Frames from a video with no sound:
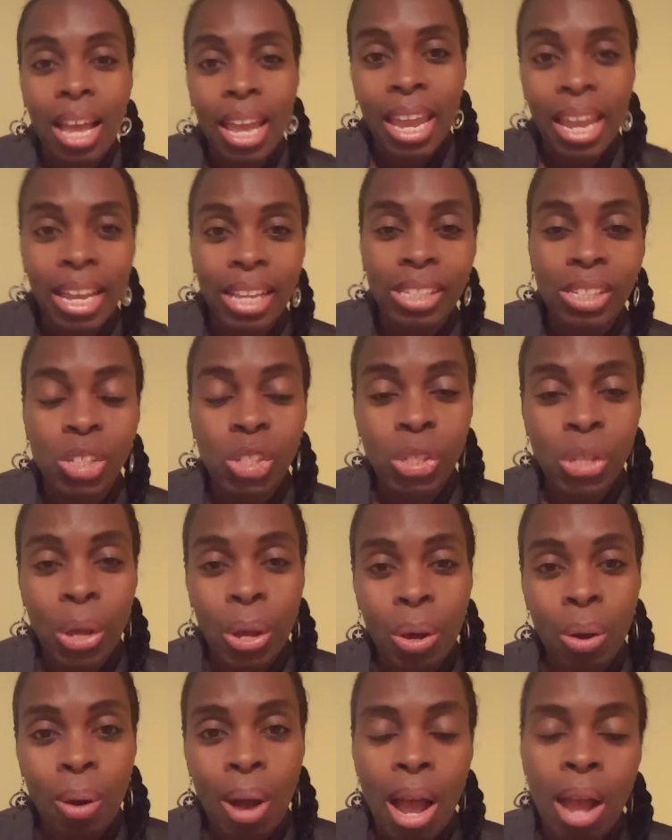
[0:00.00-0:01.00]
And
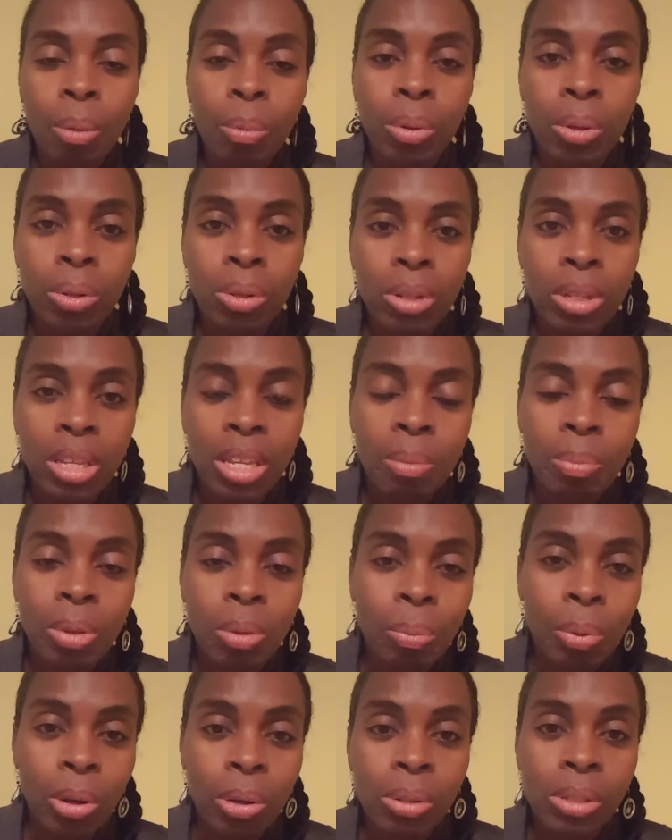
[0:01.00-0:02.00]
so I will keep
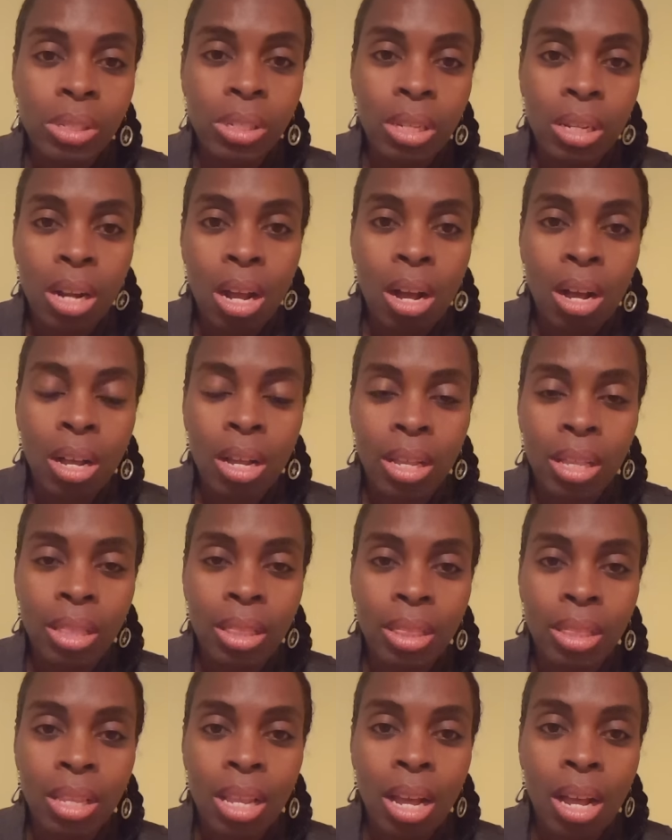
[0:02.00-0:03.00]
you posted
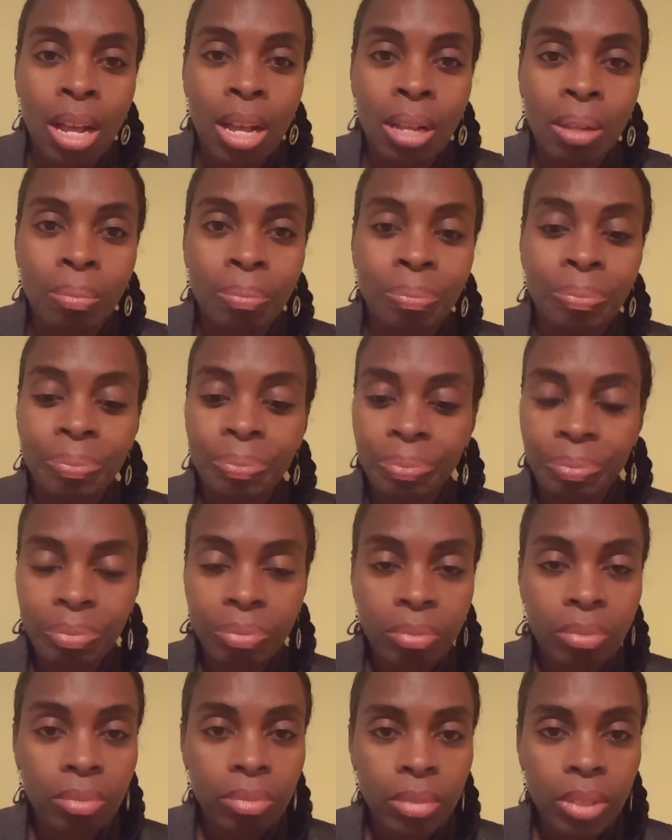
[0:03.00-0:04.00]
on
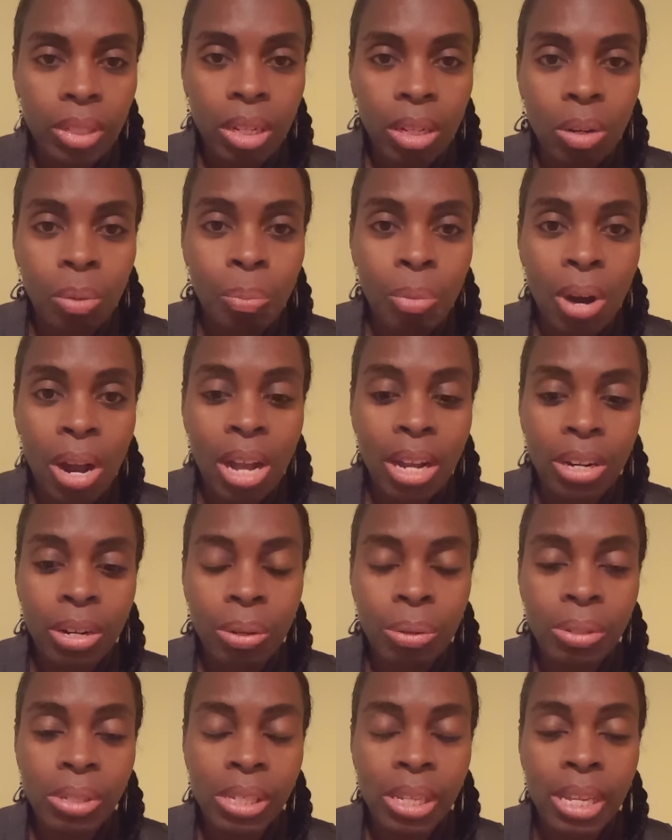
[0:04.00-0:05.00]
her
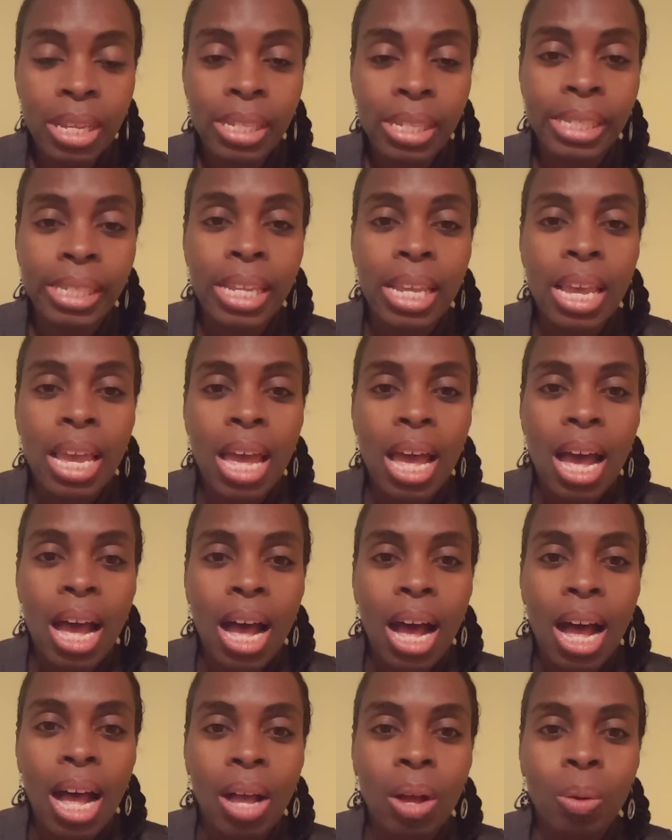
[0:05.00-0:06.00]
prognosis.
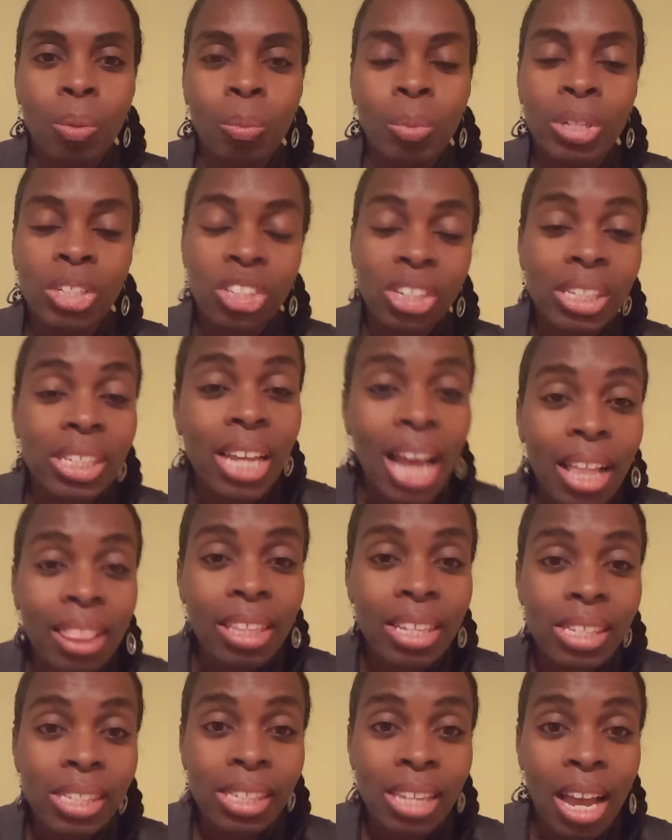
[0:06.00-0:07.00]
We just got
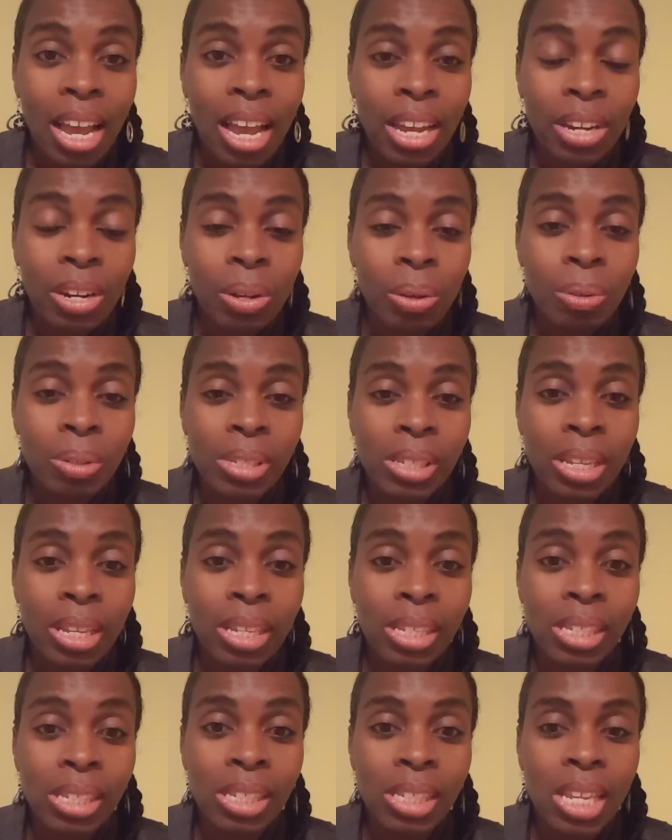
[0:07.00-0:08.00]
this
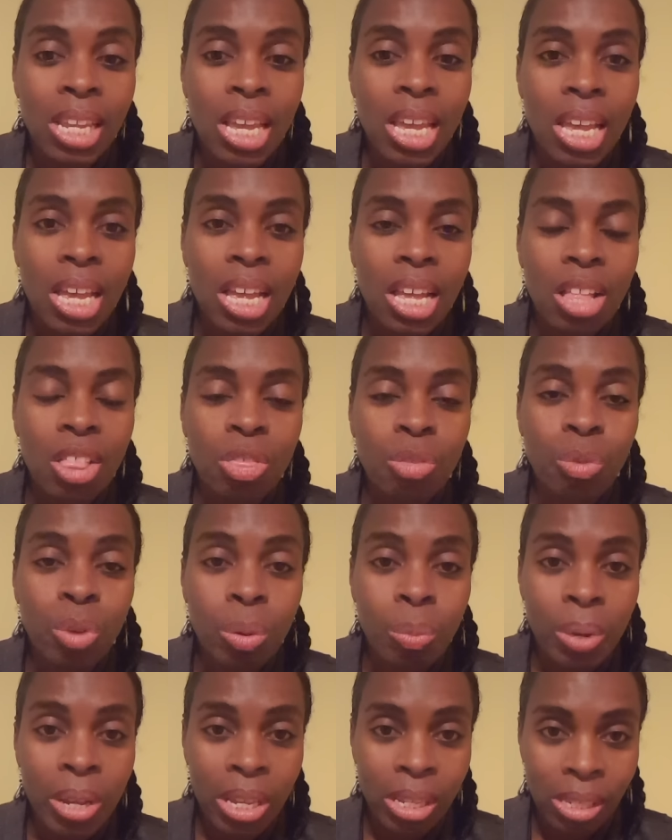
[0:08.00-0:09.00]
diagnosis 3
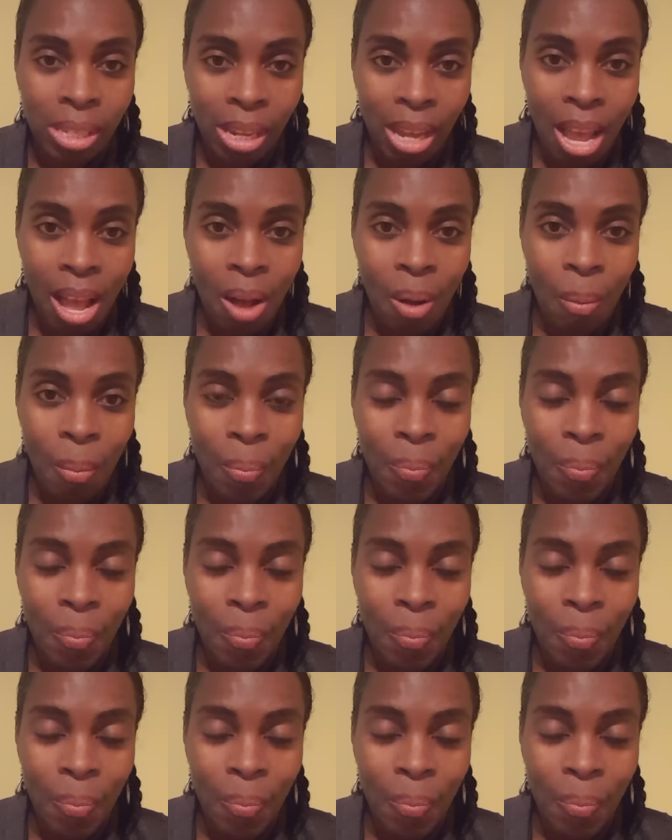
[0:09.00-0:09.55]
weeks ago.